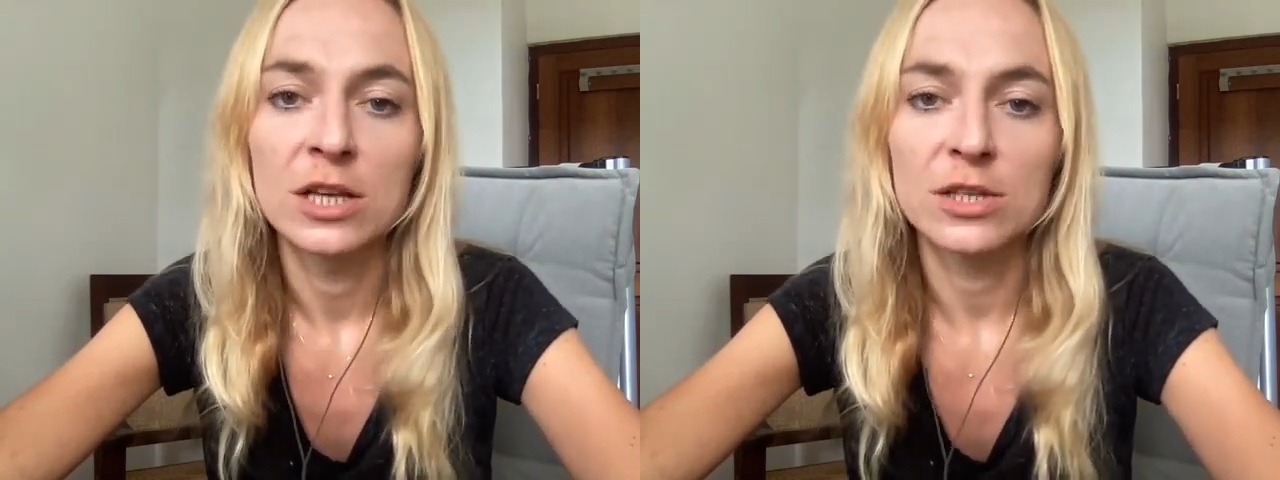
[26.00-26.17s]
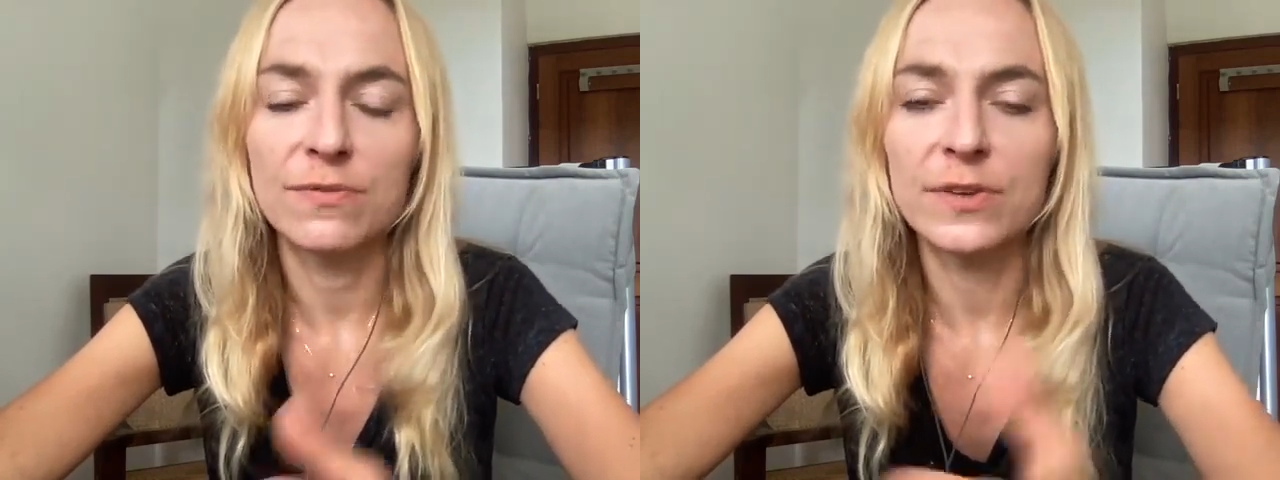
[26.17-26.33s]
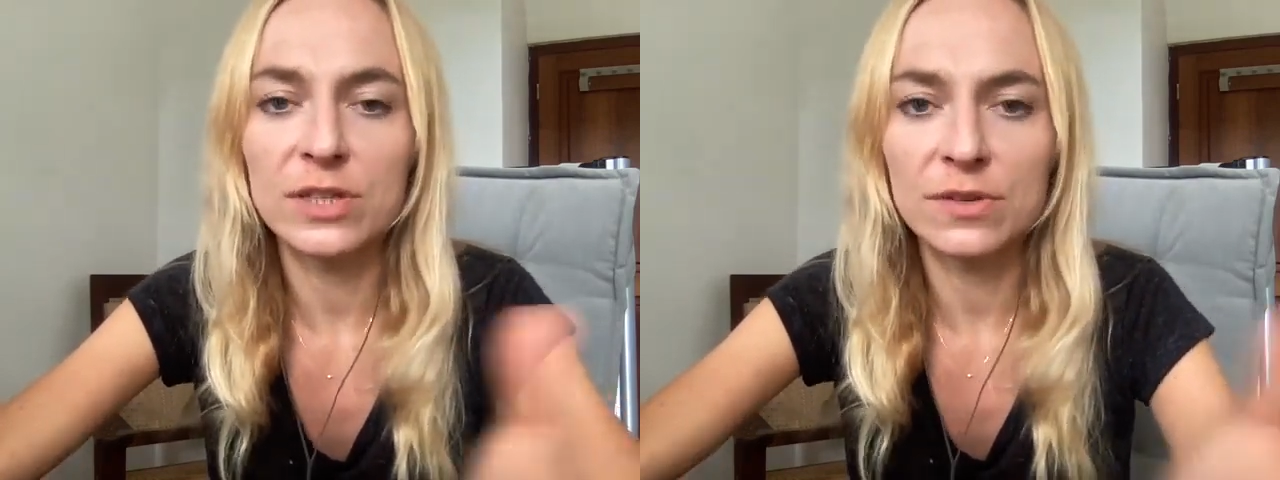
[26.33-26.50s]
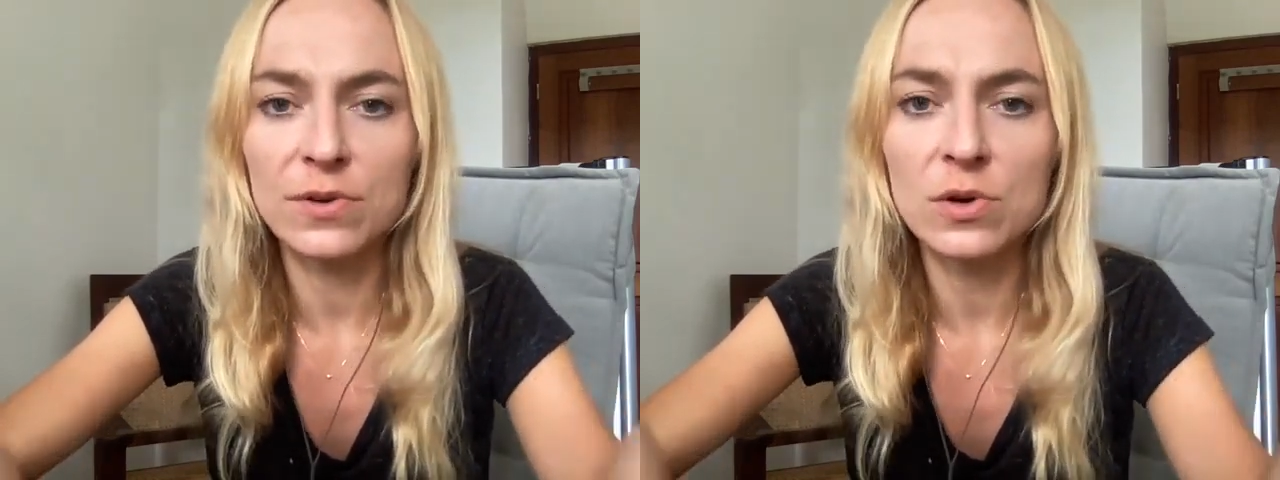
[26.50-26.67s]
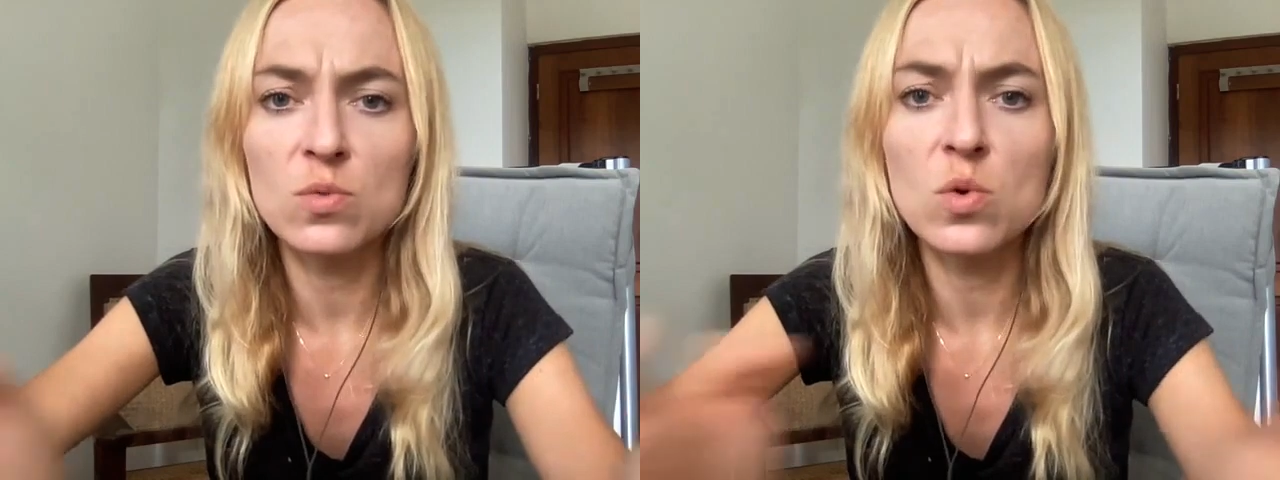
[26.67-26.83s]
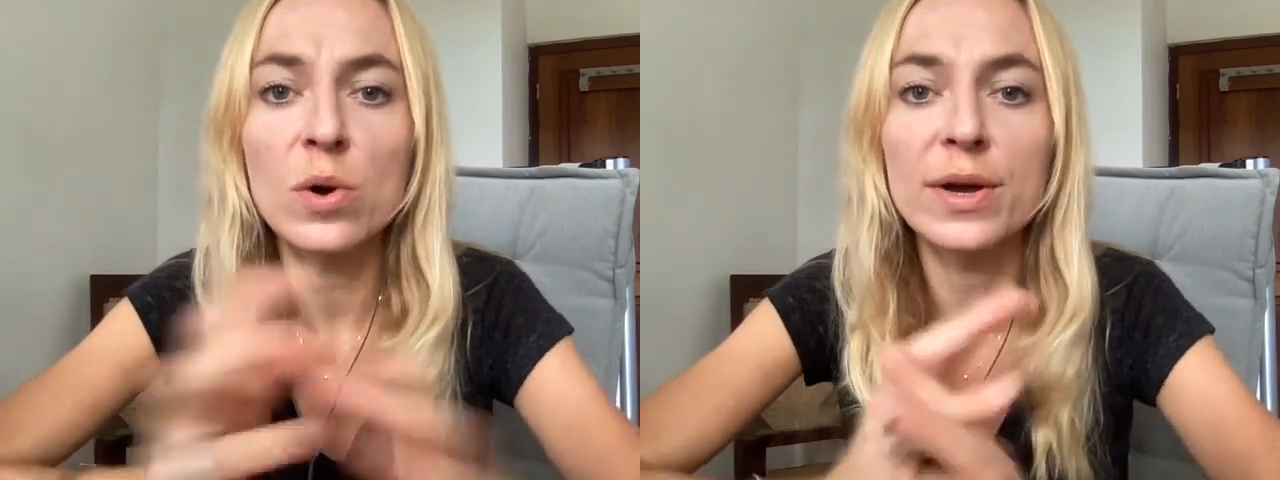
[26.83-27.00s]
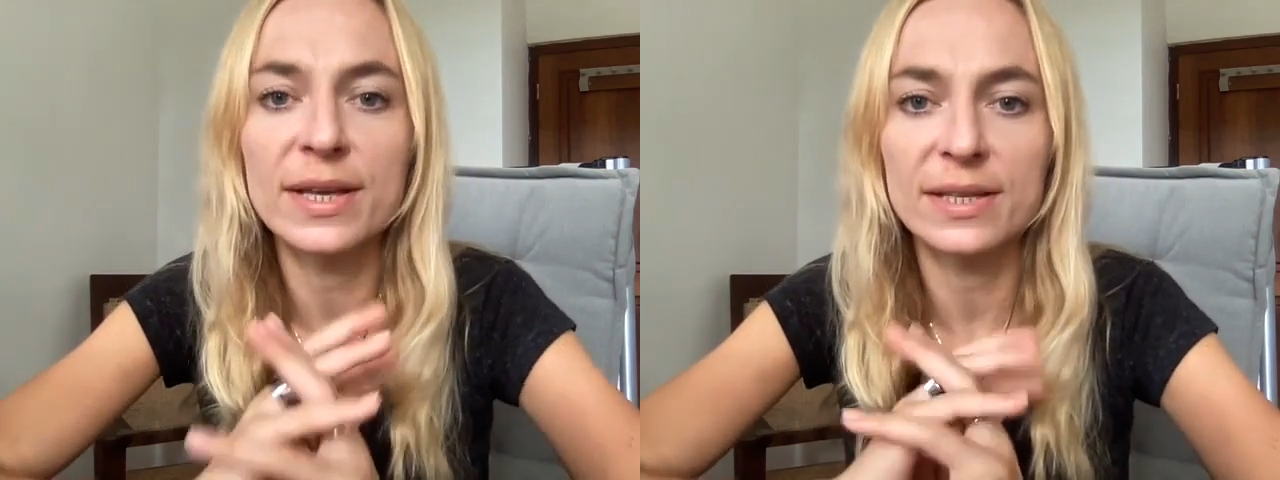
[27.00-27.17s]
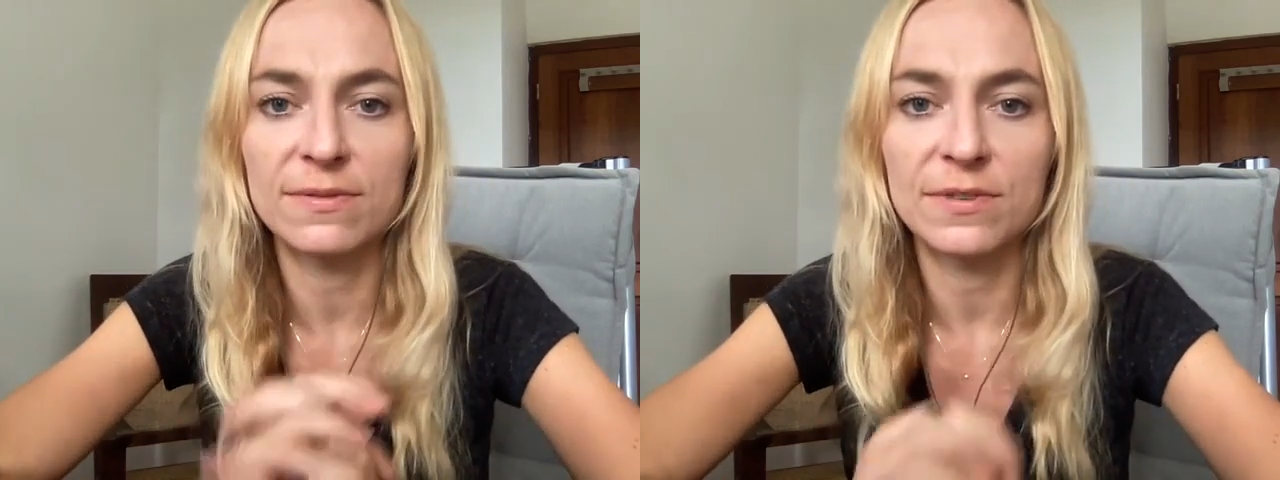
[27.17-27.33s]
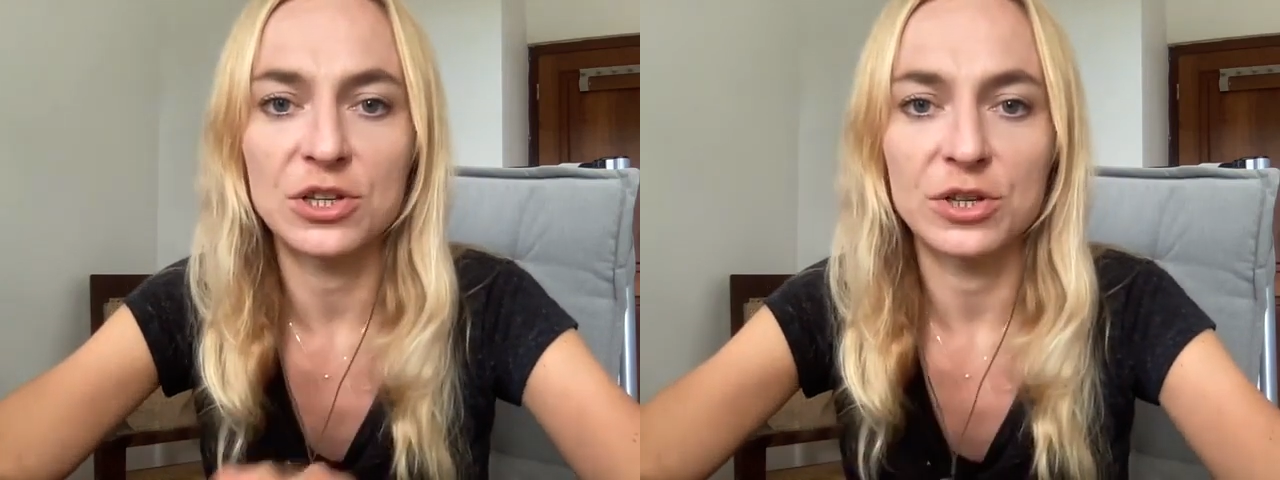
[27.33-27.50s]
So, first of all, what
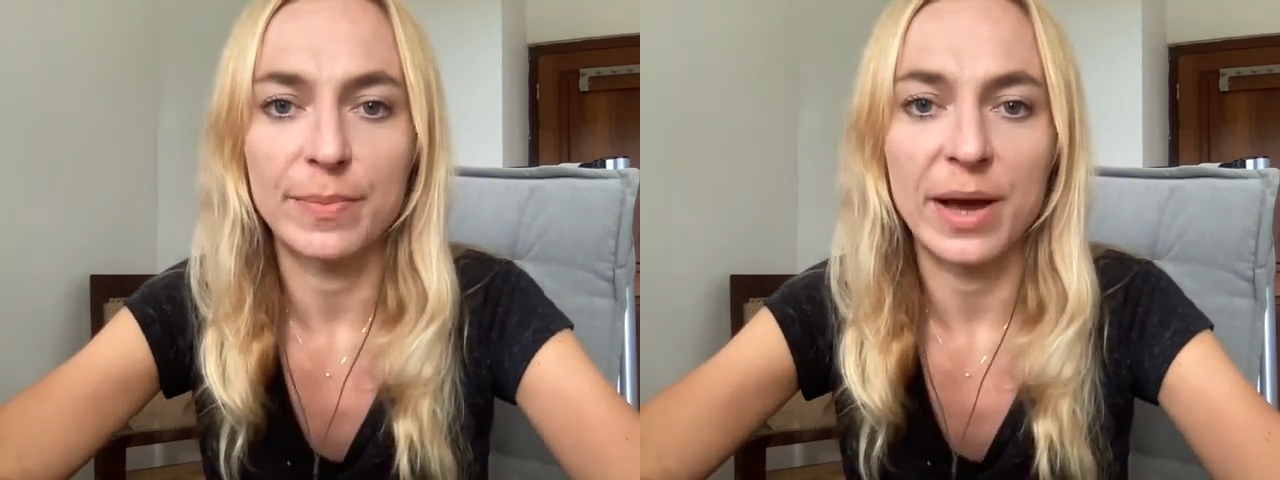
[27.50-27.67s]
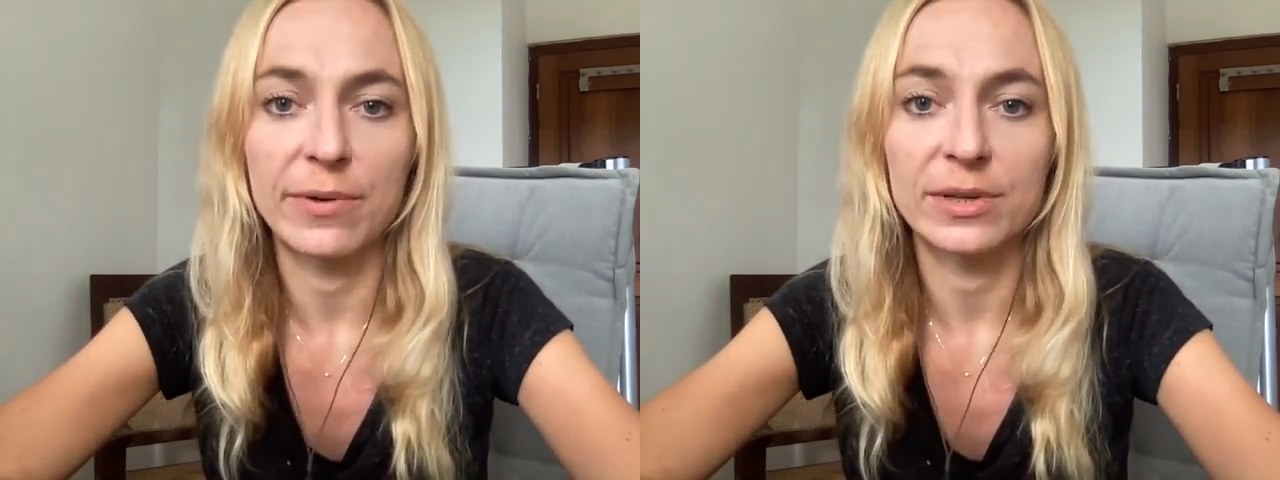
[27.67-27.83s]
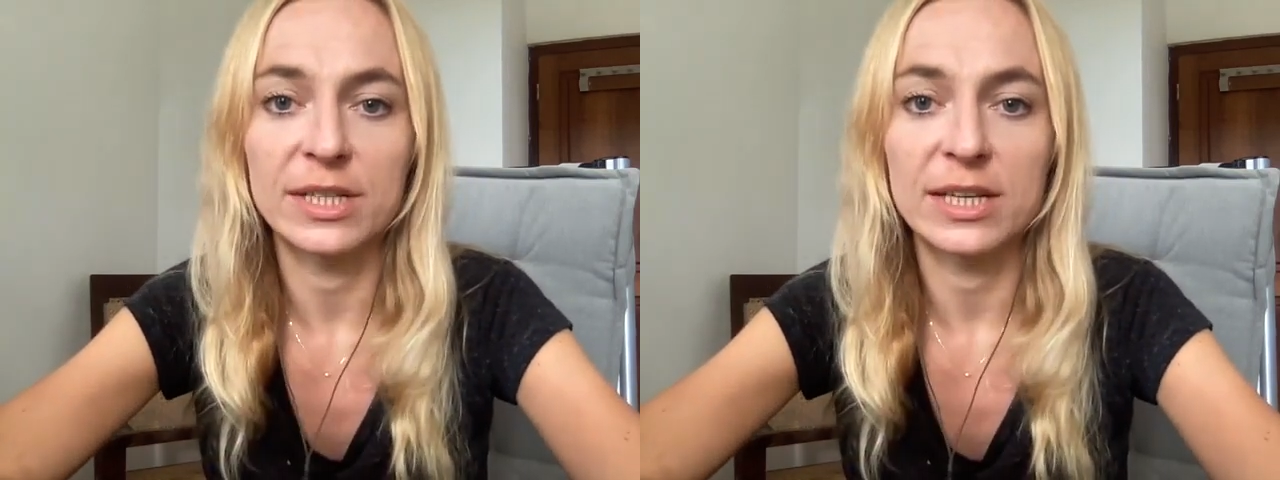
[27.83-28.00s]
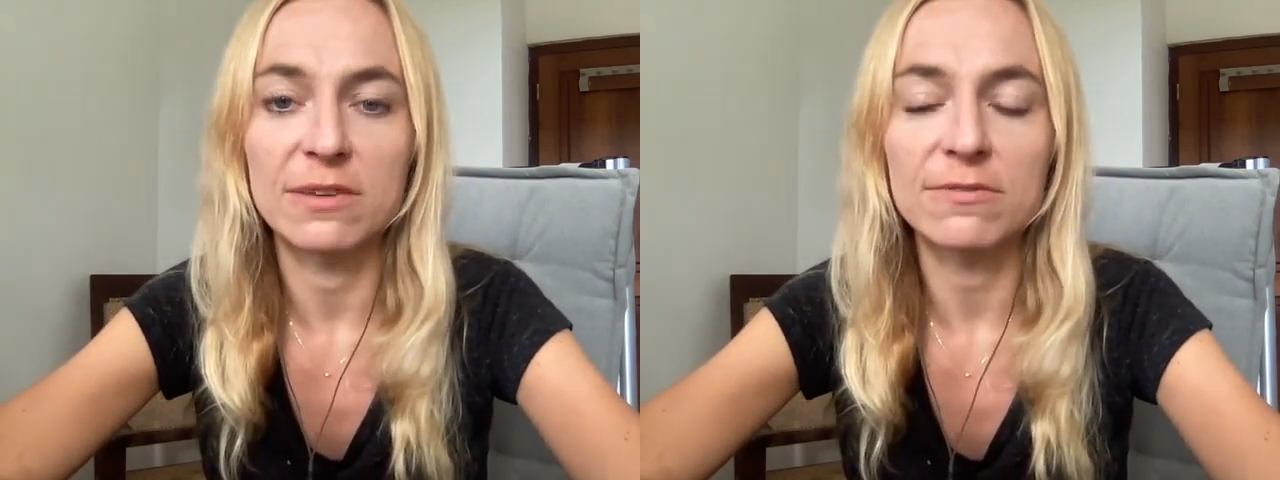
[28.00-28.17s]
is feature parity?